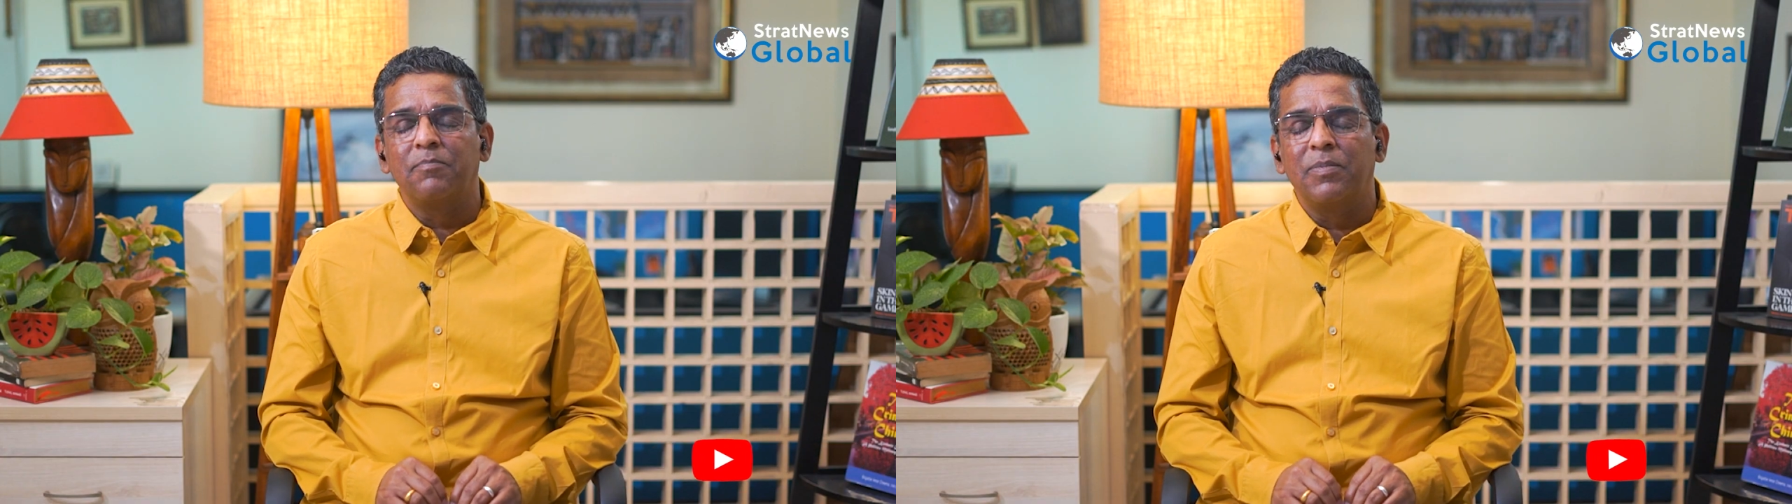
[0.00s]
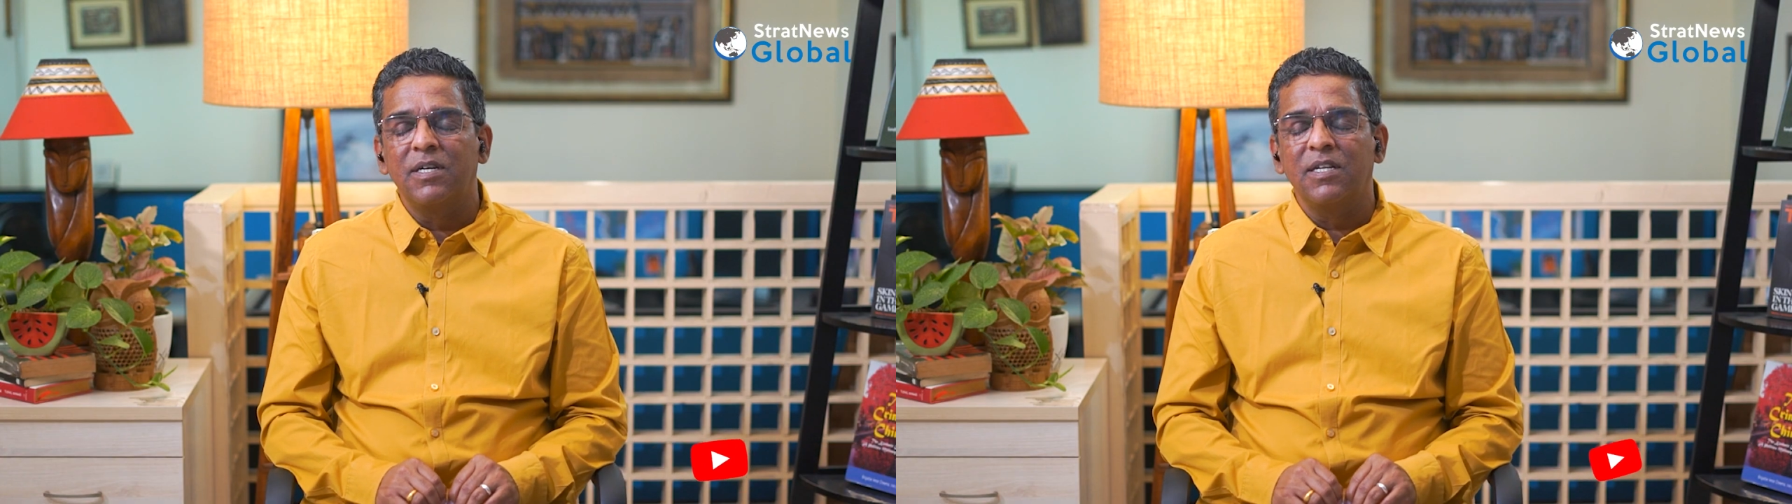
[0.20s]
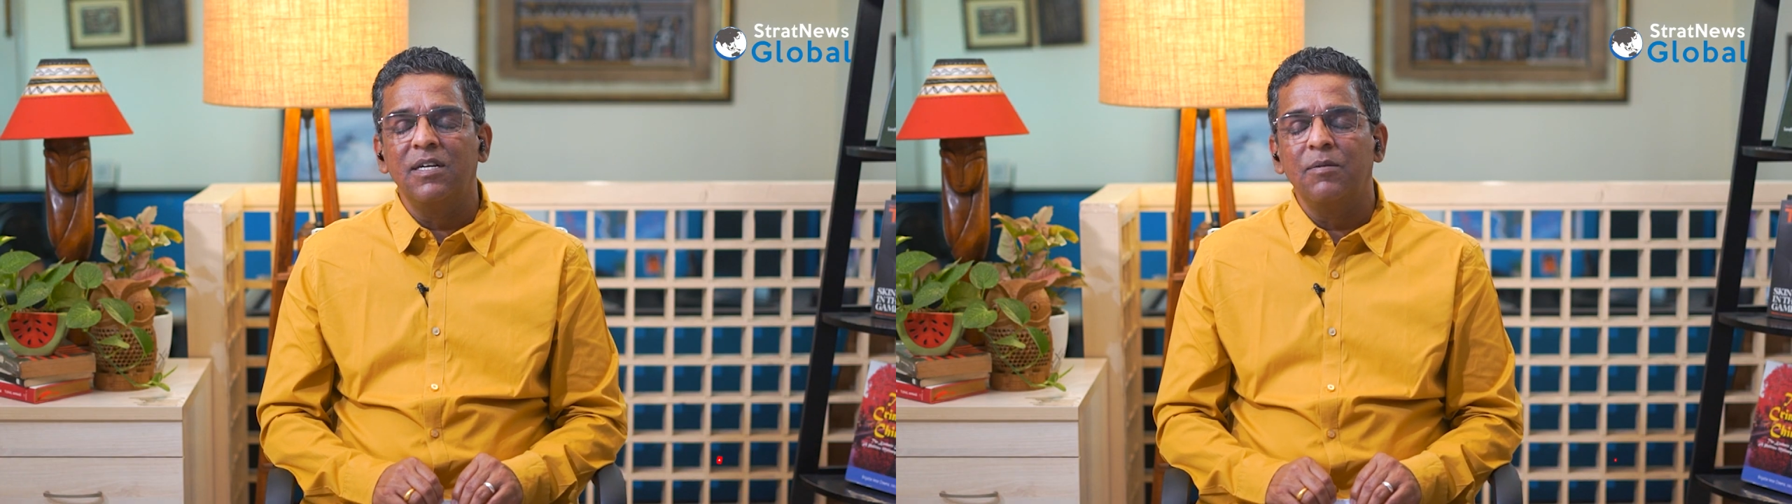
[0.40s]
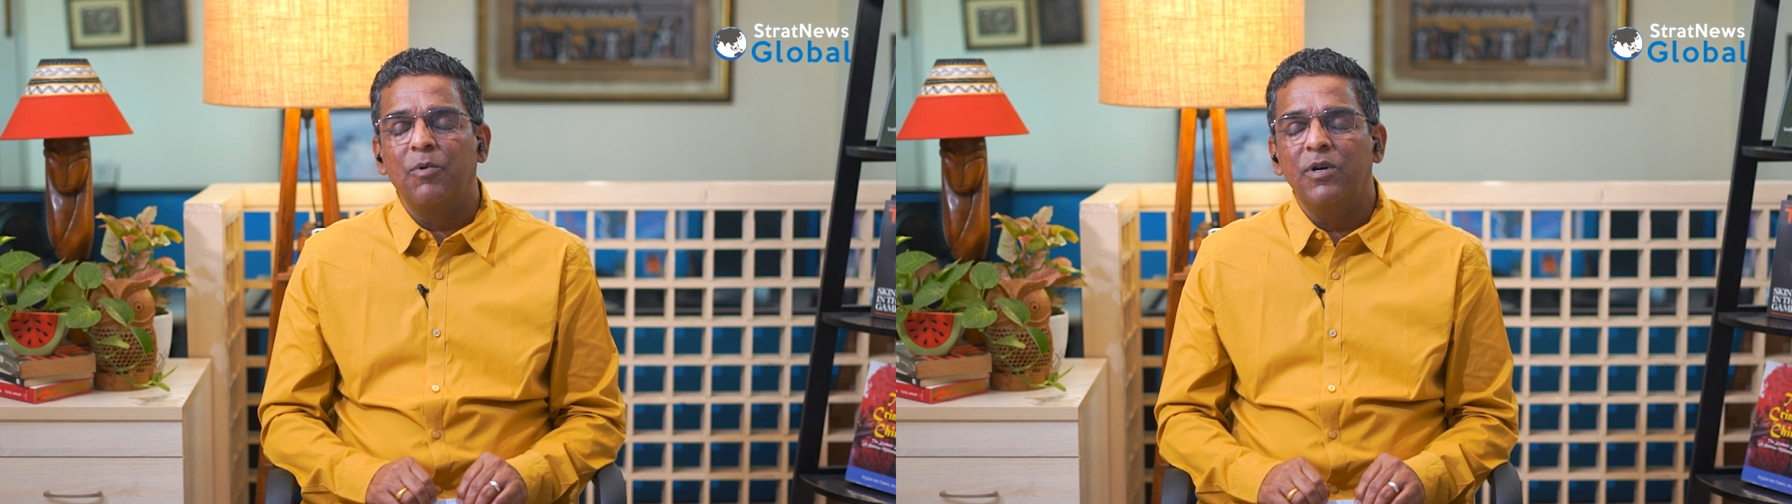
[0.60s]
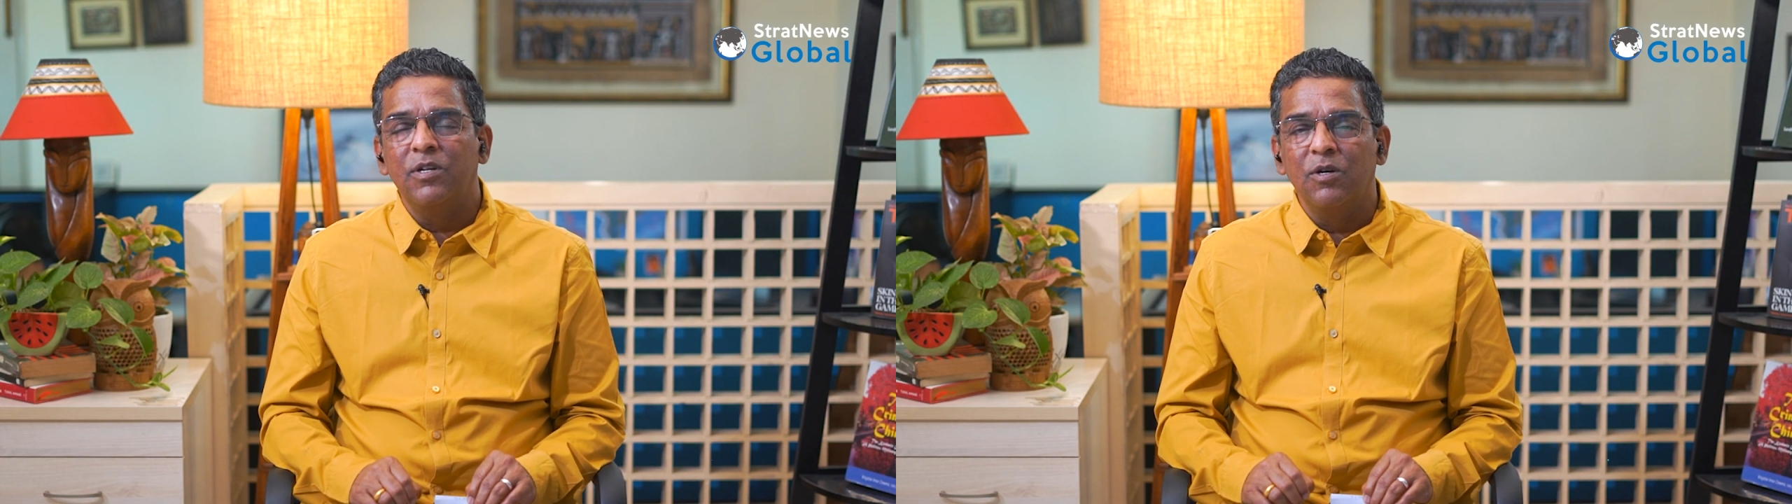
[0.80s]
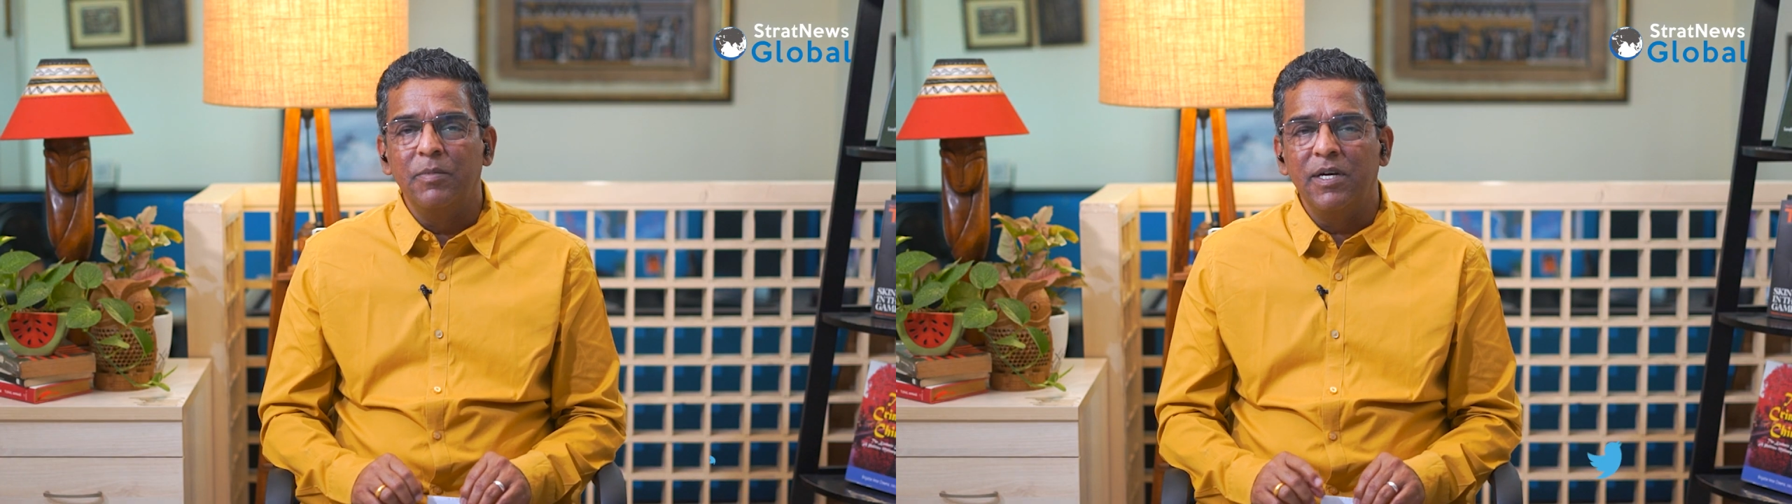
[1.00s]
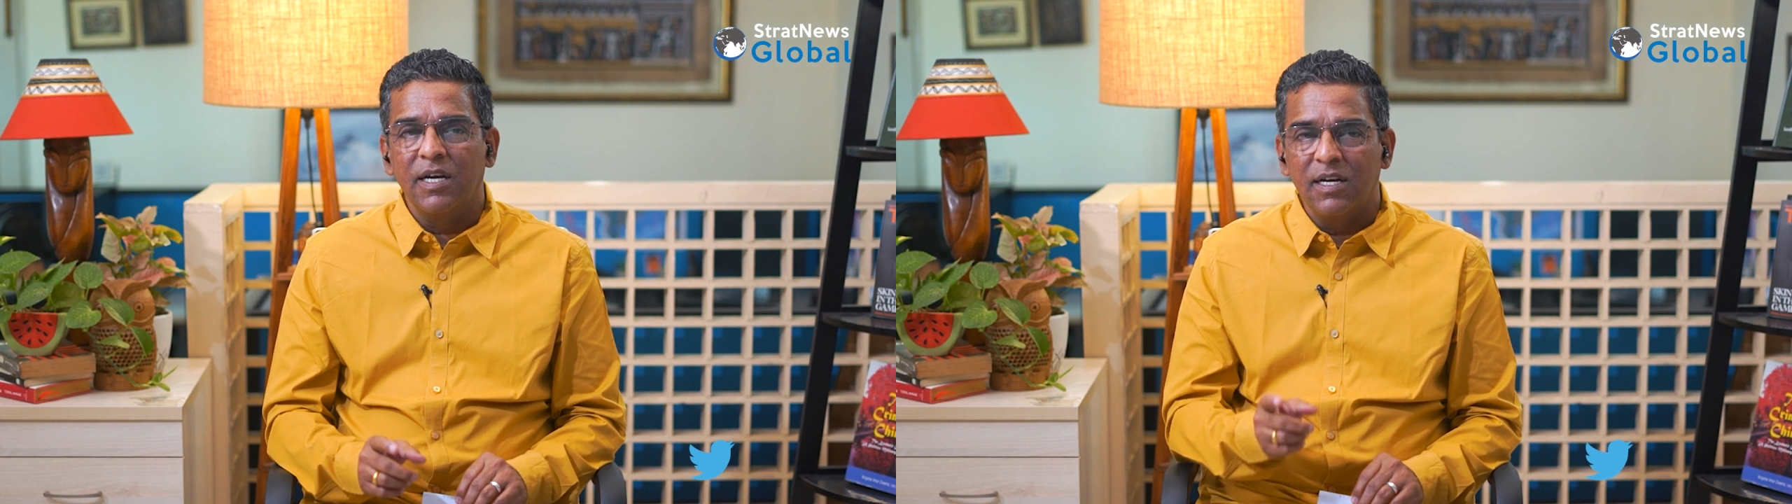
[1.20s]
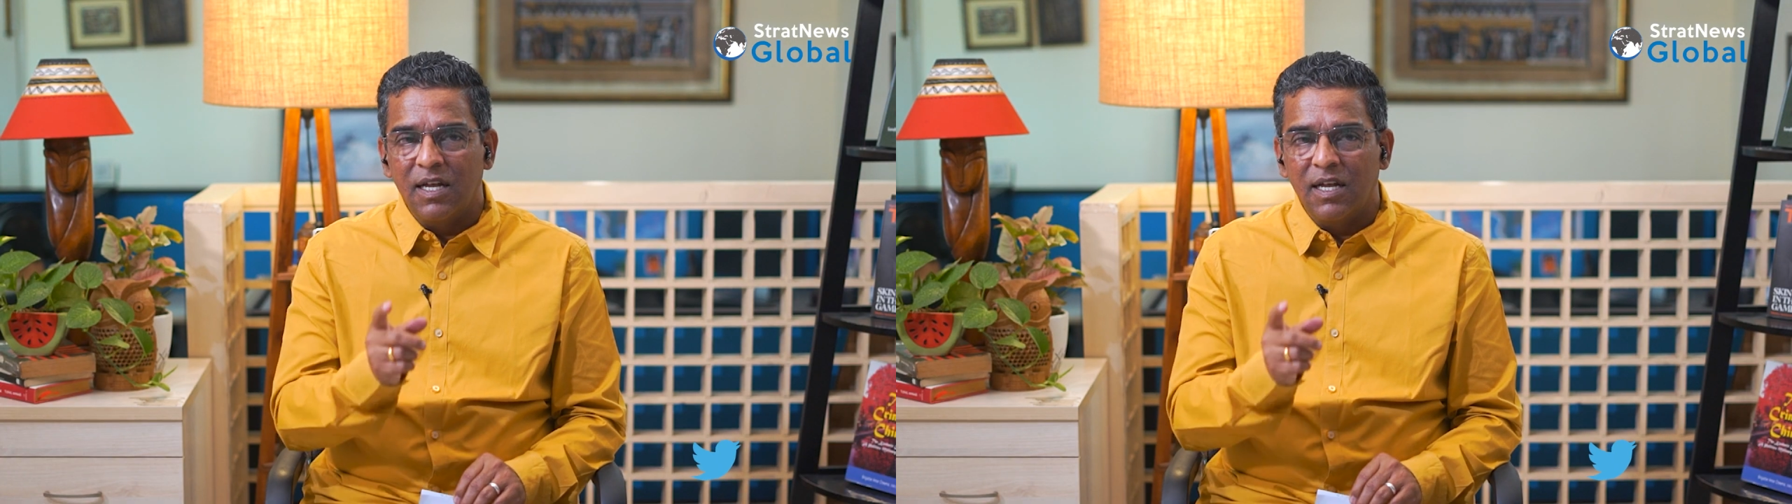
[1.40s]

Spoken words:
pertinent point you're making,